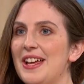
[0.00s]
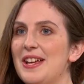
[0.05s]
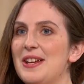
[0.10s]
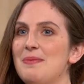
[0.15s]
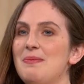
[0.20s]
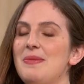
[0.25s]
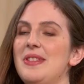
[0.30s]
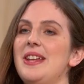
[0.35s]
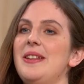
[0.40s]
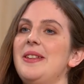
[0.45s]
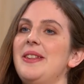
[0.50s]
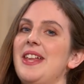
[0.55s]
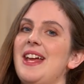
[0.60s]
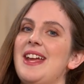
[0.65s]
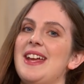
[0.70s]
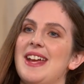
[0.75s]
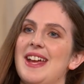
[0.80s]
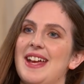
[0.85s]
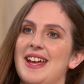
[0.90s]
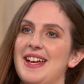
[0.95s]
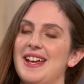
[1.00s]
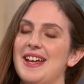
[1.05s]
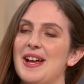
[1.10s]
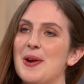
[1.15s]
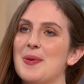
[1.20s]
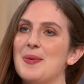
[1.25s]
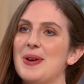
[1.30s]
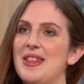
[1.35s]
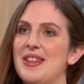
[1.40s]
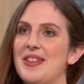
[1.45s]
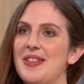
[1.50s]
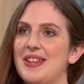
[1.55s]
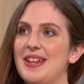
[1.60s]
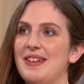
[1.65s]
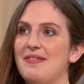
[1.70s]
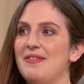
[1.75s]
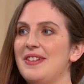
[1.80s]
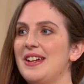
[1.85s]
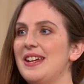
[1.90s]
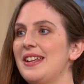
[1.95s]
Um, they say it. Whether
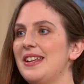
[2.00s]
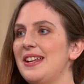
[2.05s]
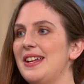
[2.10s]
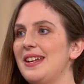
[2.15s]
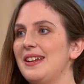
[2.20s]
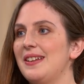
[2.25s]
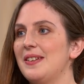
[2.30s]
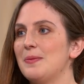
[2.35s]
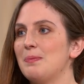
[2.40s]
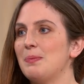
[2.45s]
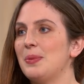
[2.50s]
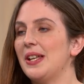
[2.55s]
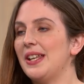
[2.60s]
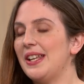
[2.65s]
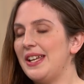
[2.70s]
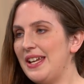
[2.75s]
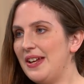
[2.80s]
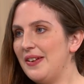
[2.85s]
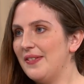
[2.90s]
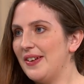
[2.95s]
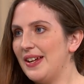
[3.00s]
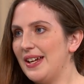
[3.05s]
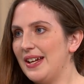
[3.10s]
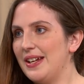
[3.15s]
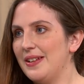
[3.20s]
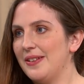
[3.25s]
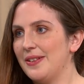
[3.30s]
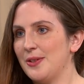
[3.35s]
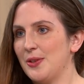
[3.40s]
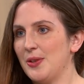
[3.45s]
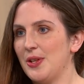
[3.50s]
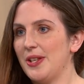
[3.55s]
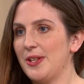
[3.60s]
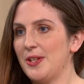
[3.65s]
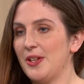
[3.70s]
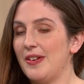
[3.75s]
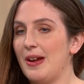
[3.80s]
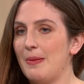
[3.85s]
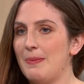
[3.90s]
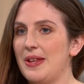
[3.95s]
they really believe it is another story.